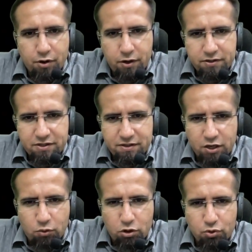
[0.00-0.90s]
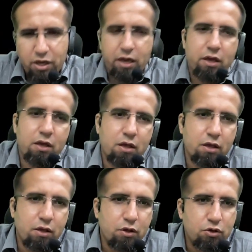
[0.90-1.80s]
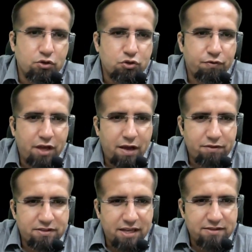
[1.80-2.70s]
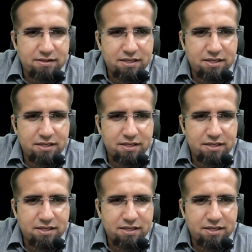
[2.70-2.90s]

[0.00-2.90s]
Let's say is equal to k. So we have this as